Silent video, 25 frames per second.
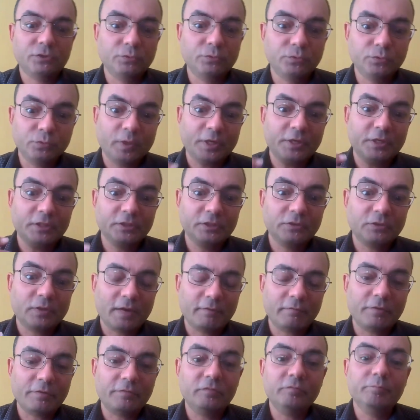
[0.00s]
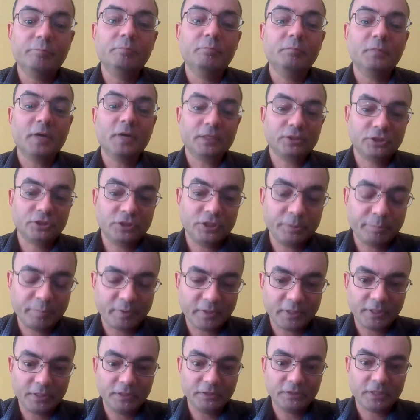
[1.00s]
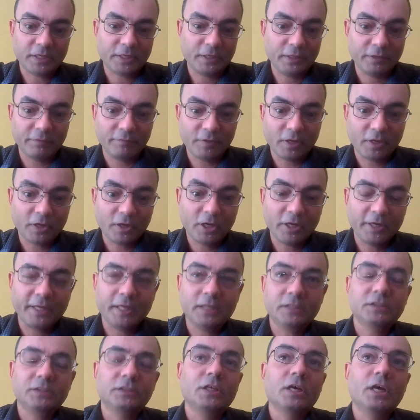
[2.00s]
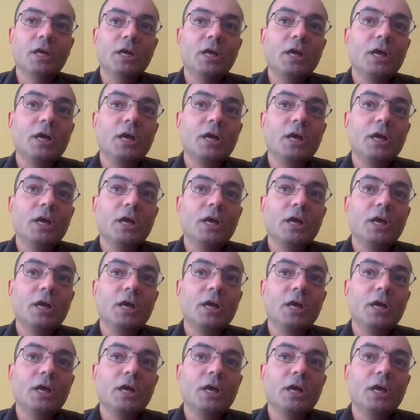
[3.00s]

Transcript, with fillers: So to under to have a much deeper understanding of that audience